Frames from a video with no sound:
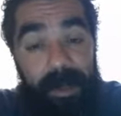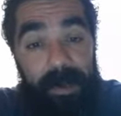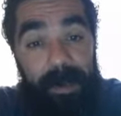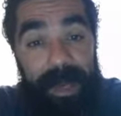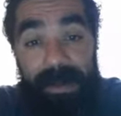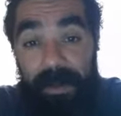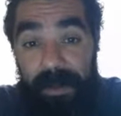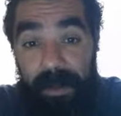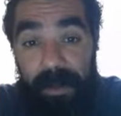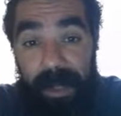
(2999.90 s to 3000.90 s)
Um, I
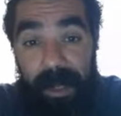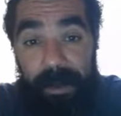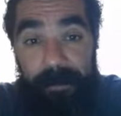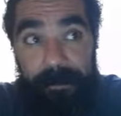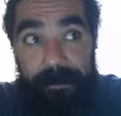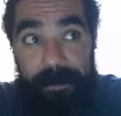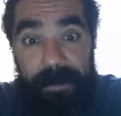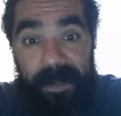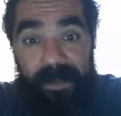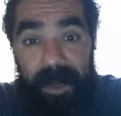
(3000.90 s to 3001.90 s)
don't do that
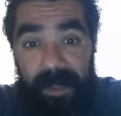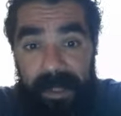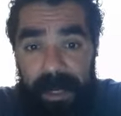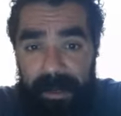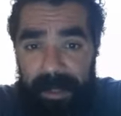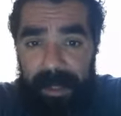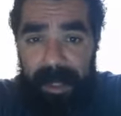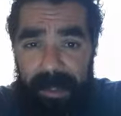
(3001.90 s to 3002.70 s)
voluntarily.